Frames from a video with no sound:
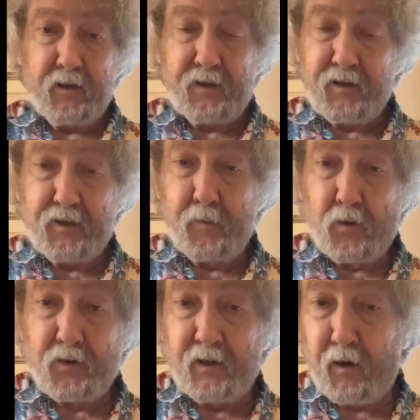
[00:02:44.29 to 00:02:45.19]
it's
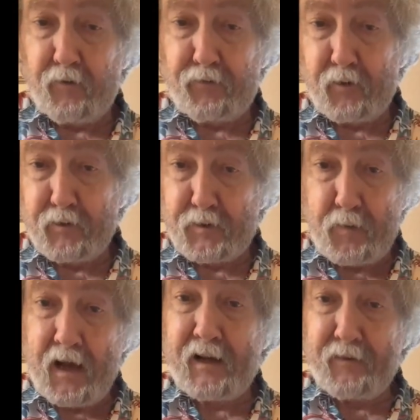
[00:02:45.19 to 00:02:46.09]
mostly known for just
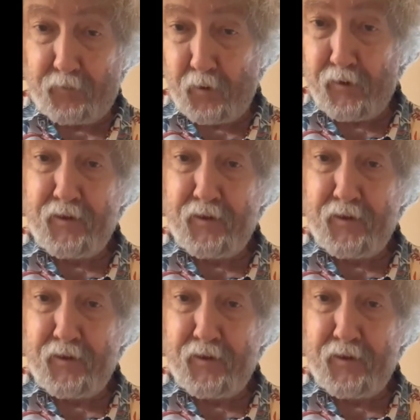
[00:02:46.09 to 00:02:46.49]
back and forth.